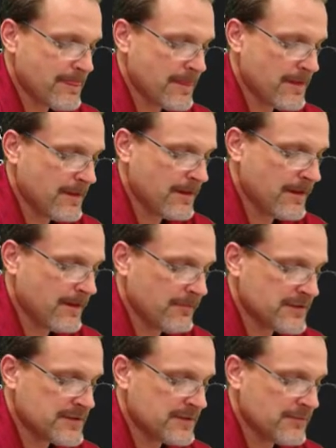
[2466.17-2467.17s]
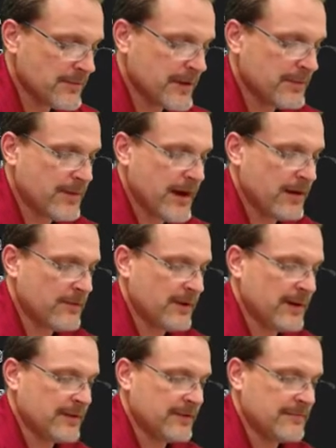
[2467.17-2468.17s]
Oh, where's the freaking power
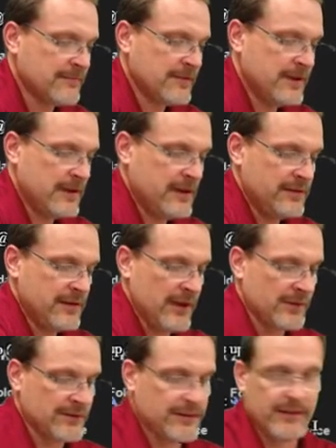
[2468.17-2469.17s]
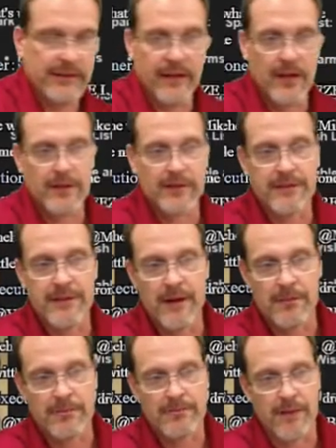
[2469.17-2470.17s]
button? Another another
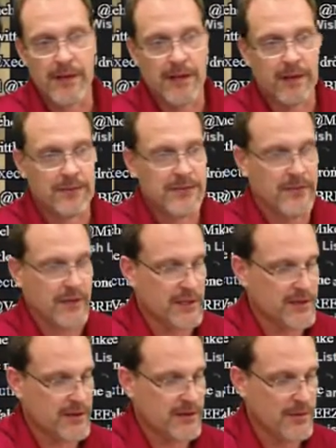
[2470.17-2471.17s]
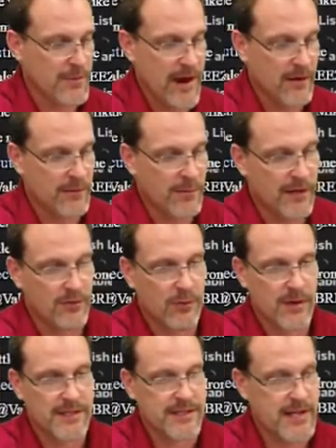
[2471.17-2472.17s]
dumb freaking feature. The power button
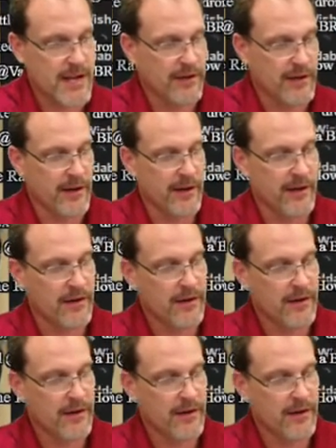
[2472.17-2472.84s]
where it's down here.